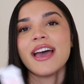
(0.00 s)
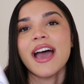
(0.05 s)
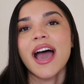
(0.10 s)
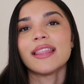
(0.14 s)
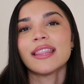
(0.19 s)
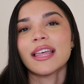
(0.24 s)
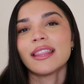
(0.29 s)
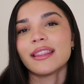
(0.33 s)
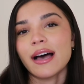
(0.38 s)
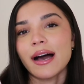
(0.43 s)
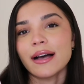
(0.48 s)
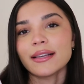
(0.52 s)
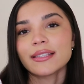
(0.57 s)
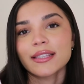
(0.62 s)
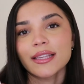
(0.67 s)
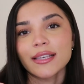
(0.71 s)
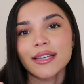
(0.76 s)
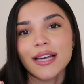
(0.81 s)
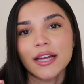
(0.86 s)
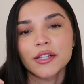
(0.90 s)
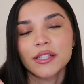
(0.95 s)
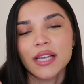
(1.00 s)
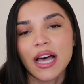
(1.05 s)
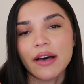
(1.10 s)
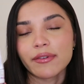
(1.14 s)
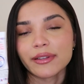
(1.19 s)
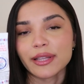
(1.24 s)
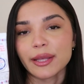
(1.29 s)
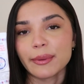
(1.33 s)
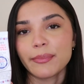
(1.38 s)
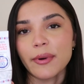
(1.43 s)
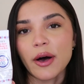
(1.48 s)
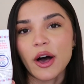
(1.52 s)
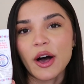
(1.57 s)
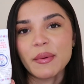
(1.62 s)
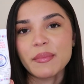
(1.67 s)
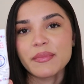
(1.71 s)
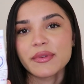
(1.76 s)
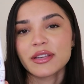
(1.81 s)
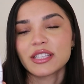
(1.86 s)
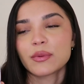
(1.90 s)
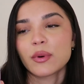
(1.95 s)
And then lastly, I just have a lip
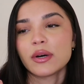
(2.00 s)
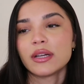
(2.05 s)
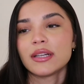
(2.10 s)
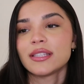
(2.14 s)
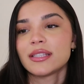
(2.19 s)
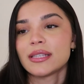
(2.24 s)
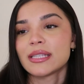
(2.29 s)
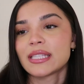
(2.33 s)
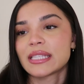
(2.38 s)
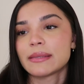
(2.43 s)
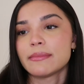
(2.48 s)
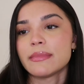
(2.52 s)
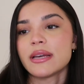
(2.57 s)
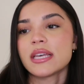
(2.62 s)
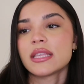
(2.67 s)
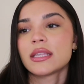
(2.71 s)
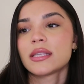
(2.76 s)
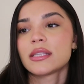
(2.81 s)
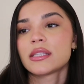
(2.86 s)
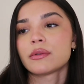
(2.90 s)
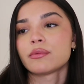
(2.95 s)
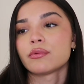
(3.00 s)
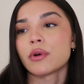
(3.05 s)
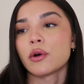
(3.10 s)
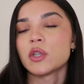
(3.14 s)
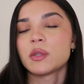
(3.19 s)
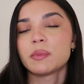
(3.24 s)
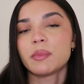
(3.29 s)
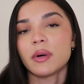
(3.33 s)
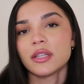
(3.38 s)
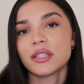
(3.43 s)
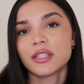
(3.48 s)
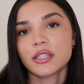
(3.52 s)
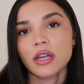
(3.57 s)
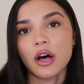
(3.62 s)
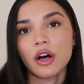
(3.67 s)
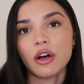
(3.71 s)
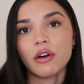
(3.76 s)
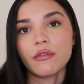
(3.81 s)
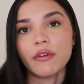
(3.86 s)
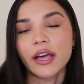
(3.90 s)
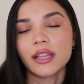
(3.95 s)
balm. This one is the Smith's Rosebud
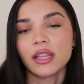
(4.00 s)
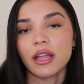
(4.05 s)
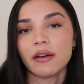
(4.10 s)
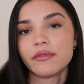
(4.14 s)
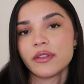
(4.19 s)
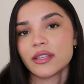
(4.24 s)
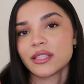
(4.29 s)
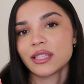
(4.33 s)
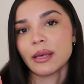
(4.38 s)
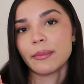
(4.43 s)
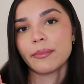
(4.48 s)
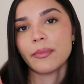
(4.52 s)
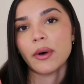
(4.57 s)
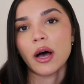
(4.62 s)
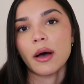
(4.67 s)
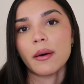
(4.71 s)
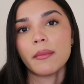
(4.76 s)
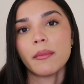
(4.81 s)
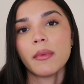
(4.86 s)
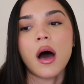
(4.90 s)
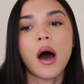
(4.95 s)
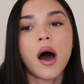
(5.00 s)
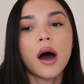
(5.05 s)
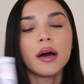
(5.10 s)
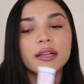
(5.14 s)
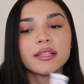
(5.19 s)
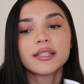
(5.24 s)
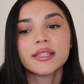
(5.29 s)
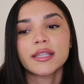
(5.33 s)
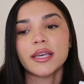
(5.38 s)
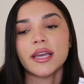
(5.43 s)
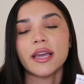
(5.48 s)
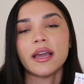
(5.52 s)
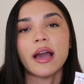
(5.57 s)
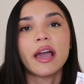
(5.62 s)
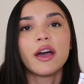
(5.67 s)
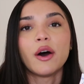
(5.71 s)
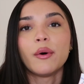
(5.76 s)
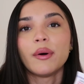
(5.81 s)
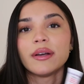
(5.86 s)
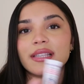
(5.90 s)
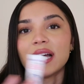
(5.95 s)
Salve. I love this lip balm. Honestly,
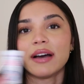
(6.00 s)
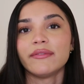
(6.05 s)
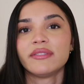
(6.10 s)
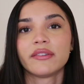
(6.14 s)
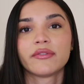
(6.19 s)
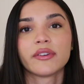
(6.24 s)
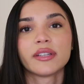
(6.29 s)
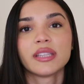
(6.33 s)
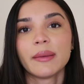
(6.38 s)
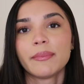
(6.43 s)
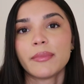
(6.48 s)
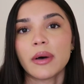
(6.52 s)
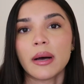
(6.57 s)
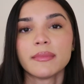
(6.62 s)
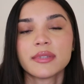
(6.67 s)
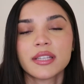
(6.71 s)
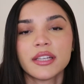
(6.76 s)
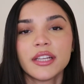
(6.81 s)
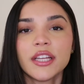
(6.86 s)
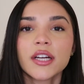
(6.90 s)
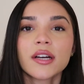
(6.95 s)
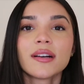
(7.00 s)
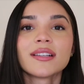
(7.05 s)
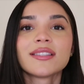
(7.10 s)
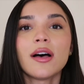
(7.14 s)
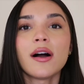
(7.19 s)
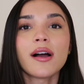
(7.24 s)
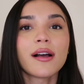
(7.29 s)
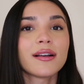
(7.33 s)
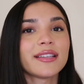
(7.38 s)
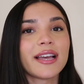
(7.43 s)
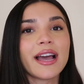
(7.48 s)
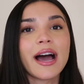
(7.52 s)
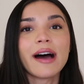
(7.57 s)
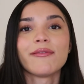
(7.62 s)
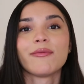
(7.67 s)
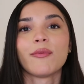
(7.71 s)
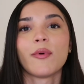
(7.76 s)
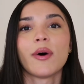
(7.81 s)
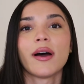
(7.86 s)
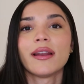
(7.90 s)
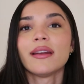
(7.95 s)
I always have different lip balms in here. As long as I
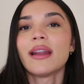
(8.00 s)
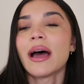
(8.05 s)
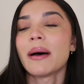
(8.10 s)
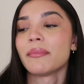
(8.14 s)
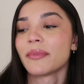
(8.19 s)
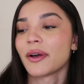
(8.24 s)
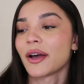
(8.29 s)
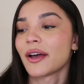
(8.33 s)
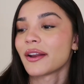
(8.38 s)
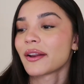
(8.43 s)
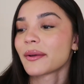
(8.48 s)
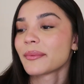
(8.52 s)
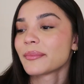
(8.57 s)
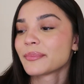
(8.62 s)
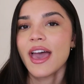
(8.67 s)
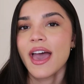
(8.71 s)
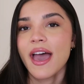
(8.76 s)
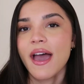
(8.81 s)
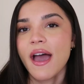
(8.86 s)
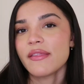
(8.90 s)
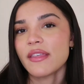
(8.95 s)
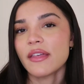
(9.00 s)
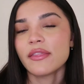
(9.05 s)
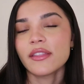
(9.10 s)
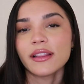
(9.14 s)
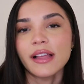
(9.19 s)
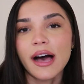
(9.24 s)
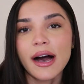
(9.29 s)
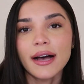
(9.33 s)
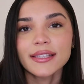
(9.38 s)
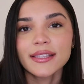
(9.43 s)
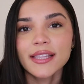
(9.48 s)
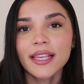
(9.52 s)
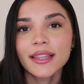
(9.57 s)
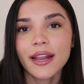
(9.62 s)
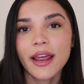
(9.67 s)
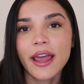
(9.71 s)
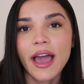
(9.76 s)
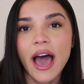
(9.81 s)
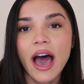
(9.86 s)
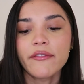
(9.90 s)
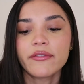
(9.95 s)
have one, I'm good. And then the last thing that
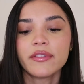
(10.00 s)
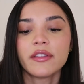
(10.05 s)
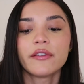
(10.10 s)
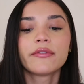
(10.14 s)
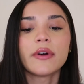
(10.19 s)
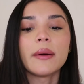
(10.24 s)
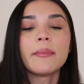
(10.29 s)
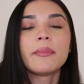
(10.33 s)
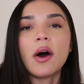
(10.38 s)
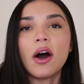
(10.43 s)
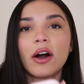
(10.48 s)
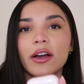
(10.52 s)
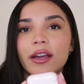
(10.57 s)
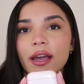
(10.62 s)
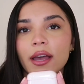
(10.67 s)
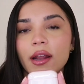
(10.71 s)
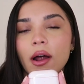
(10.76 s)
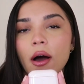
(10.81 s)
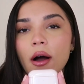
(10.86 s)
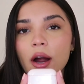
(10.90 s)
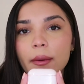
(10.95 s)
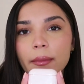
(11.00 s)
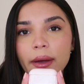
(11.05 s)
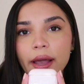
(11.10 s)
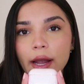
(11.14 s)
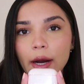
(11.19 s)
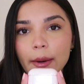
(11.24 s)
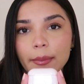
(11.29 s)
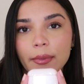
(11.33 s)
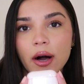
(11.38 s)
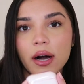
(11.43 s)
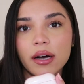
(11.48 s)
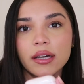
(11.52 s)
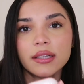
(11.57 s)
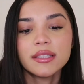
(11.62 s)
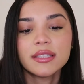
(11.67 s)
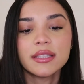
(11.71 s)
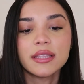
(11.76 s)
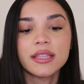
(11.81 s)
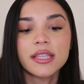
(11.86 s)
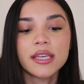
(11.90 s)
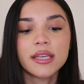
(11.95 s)
I have in the front pocket are my
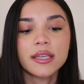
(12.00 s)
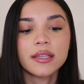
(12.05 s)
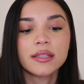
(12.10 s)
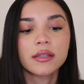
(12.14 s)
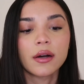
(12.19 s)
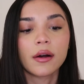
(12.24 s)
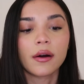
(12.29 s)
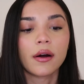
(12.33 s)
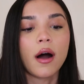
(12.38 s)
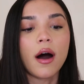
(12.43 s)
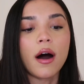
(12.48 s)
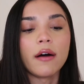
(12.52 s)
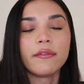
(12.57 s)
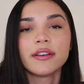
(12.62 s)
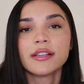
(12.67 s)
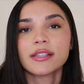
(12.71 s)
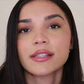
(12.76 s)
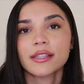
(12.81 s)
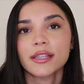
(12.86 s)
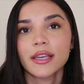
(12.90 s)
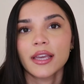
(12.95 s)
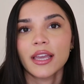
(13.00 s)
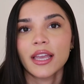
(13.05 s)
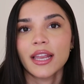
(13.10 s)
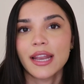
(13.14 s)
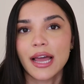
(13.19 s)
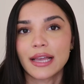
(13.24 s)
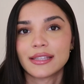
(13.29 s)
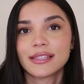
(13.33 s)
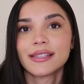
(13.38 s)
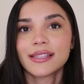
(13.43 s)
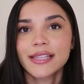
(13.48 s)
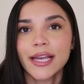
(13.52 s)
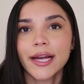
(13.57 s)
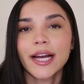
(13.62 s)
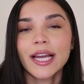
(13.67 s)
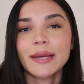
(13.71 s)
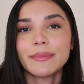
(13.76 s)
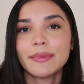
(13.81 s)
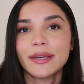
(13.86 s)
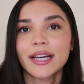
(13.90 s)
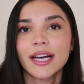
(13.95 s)
AirPods. These are obviously
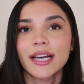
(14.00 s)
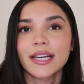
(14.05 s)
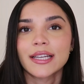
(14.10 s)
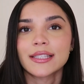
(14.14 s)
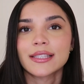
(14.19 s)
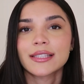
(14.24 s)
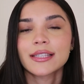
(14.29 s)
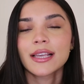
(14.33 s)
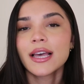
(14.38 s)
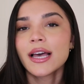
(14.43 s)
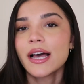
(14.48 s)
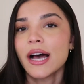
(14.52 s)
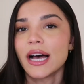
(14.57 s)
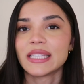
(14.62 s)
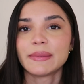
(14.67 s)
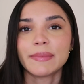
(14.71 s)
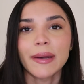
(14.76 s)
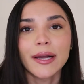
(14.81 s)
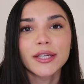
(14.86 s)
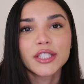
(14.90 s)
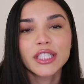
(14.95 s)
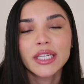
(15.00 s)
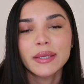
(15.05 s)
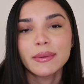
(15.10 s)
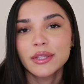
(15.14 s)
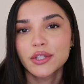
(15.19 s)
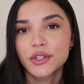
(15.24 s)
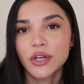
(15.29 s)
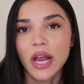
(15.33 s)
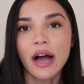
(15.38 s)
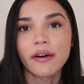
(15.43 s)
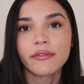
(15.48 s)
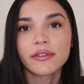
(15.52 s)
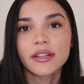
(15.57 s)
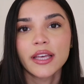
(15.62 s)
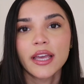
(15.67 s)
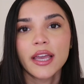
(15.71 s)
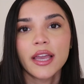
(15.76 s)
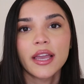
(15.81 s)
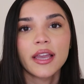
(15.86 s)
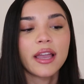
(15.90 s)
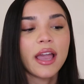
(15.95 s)
necessary because especially with
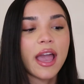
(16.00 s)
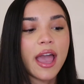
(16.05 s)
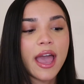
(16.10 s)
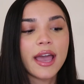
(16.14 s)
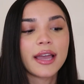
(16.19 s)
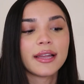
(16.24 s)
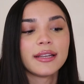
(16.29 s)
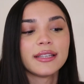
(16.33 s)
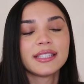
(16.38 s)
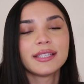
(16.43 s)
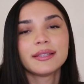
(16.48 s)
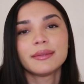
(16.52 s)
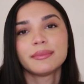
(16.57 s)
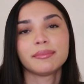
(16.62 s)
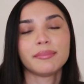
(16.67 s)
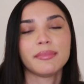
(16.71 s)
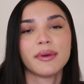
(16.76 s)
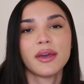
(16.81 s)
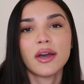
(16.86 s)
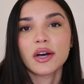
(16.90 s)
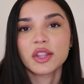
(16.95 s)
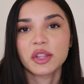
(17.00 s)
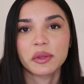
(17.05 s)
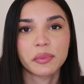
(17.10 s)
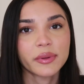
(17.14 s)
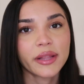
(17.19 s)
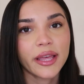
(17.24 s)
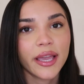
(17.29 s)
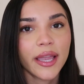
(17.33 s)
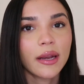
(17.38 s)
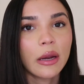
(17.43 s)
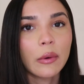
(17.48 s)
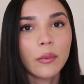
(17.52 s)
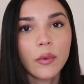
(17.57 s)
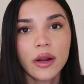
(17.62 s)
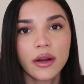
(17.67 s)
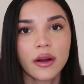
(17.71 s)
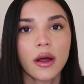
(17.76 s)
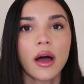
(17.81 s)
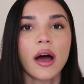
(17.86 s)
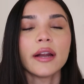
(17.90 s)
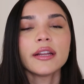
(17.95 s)
traveling and being on the plane and
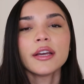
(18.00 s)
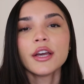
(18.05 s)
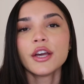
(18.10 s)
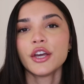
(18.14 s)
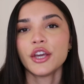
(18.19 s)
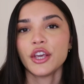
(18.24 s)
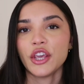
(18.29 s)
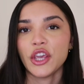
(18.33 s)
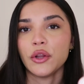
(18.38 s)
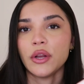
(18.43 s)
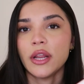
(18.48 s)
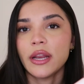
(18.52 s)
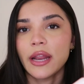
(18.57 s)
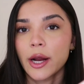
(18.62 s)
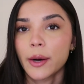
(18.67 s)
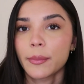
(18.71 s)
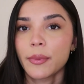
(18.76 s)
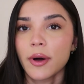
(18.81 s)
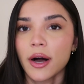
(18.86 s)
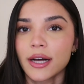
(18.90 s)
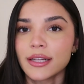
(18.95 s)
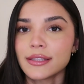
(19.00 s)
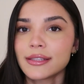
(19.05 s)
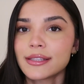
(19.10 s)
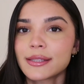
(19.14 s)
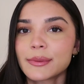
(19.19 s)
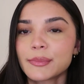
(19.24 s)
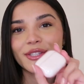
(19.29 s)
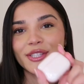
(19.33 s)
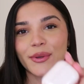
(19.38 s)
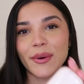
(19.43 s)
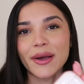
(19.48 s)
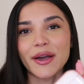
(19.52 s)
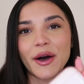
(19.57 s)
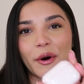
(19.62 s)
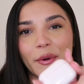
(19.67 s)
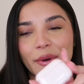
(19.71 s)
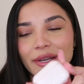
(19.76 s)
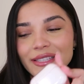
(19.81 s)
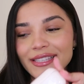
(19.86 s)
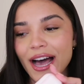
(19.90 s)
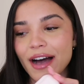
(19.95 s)
whatnot, you need AirPods, so I
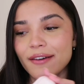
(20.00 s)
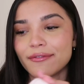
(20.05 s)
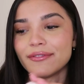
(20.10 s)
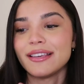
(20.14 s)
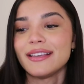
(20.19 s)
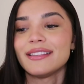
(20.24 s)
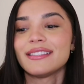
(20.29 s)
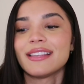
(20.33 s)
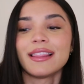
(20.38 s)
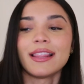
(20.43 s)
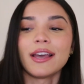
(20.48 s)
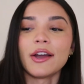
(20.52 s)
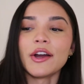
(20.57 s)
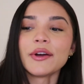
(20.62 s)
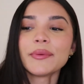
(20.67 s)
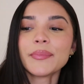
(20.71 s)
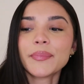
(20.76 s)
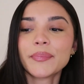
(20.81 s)
always have these in there.